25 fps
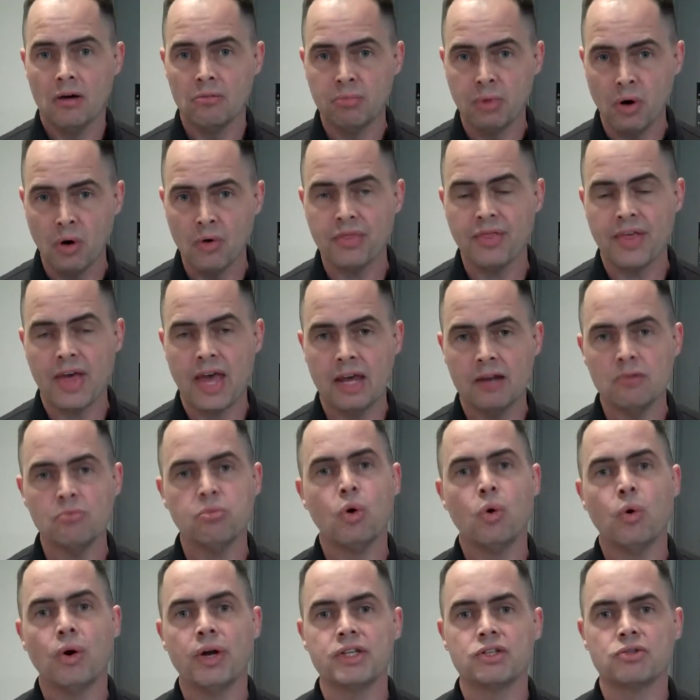Both
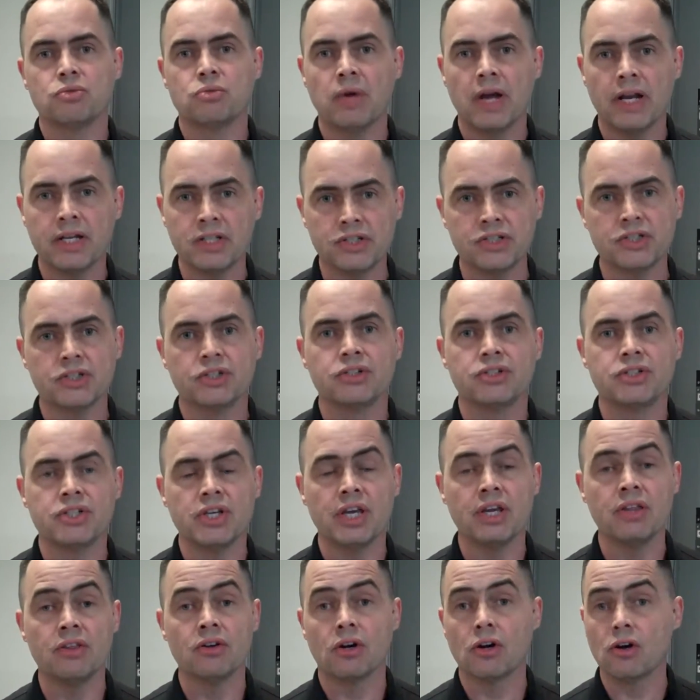endpoints register
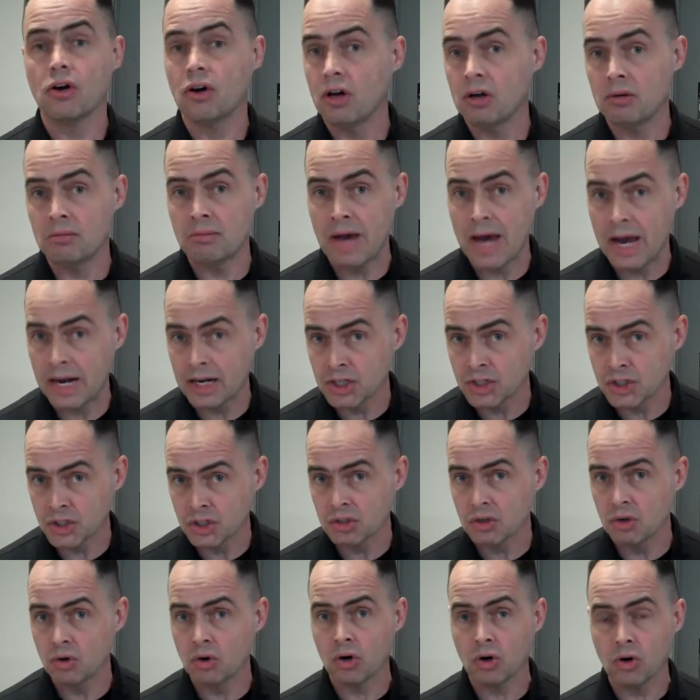to either Call
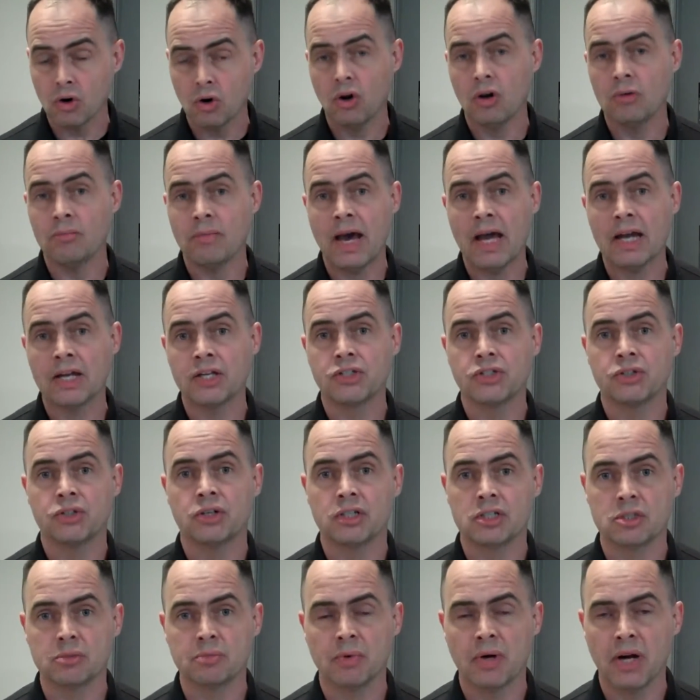Manager or Call Manager
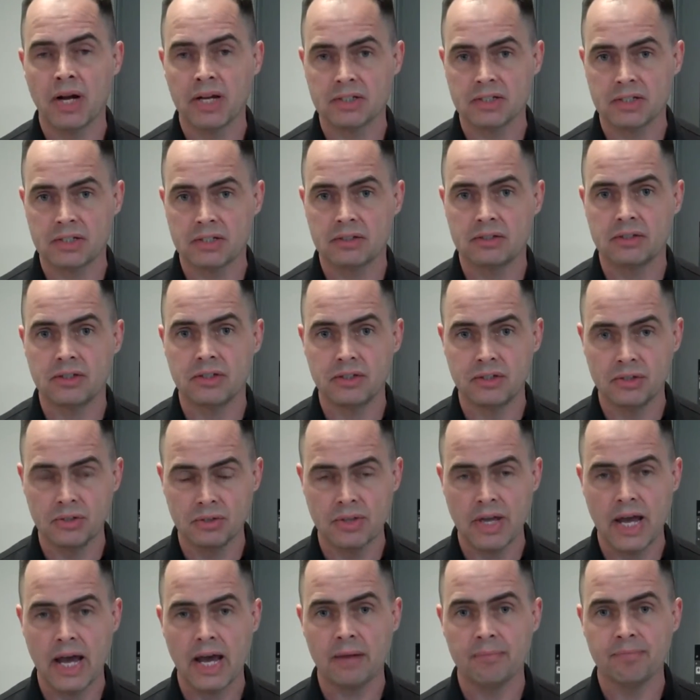Express to
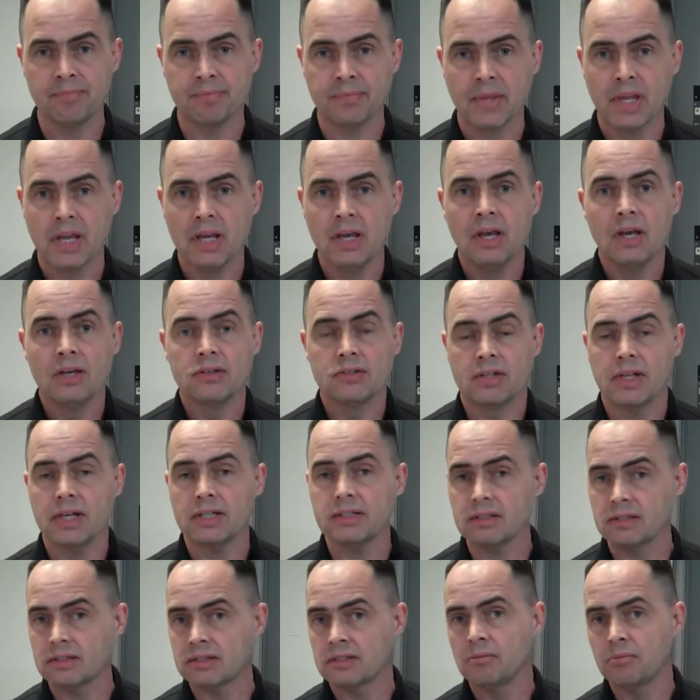do that. So
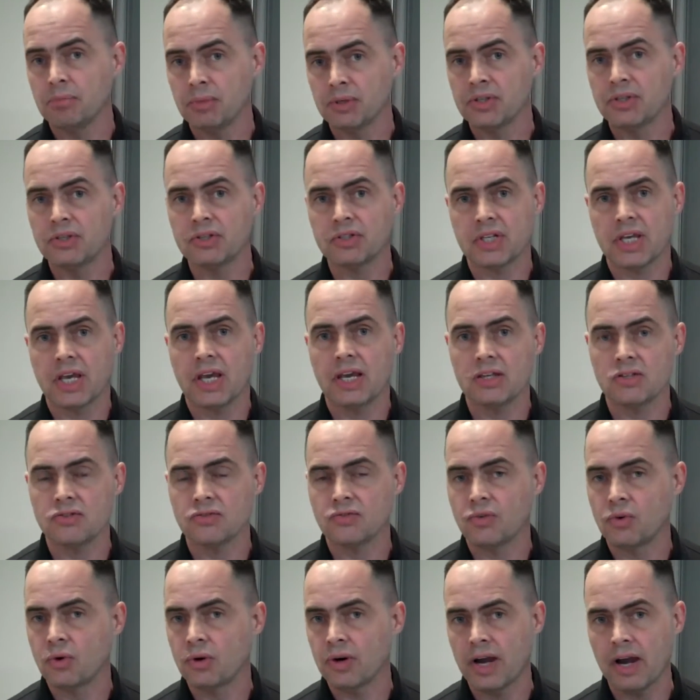that's a simple use case
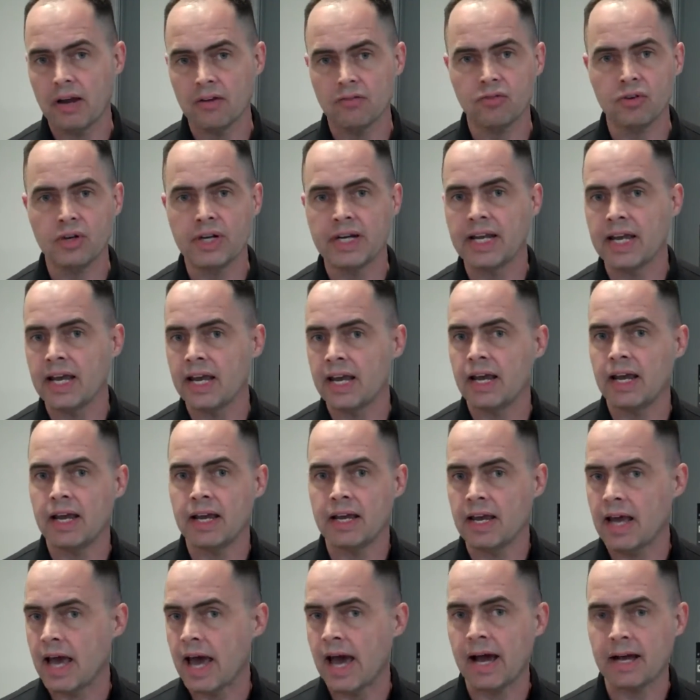for
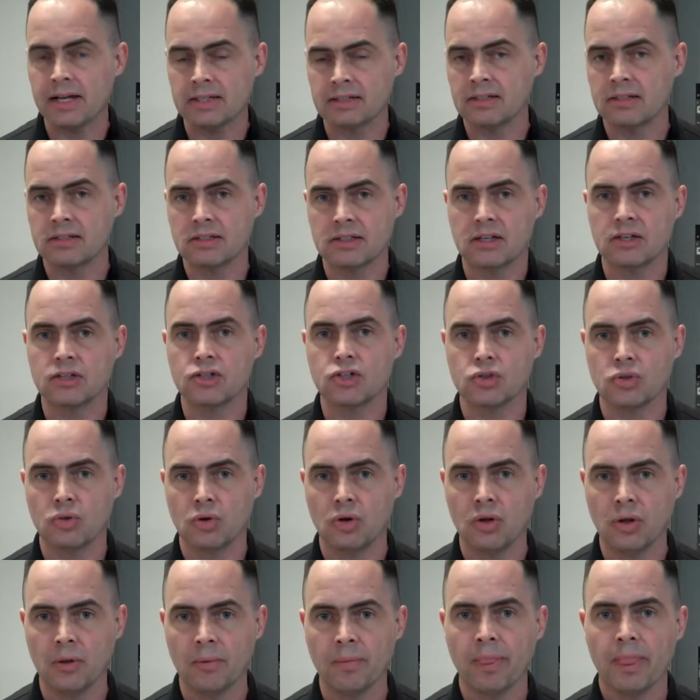everyday access
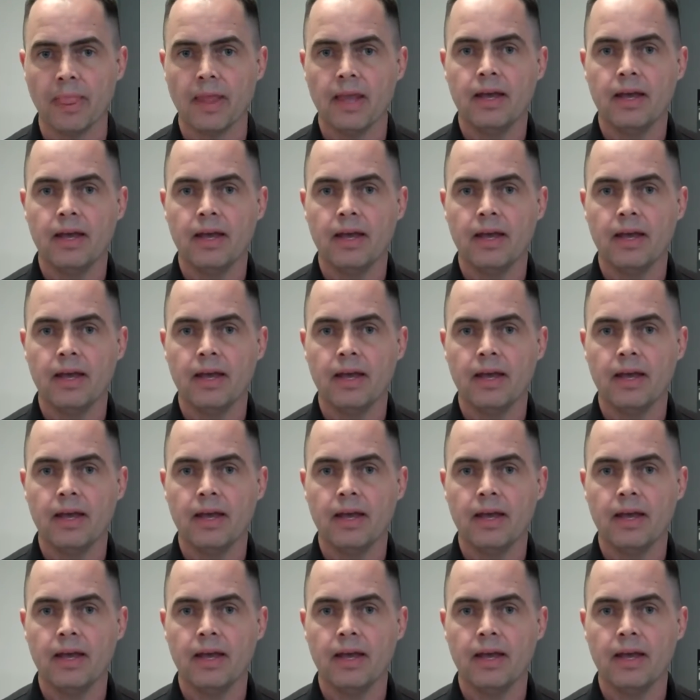control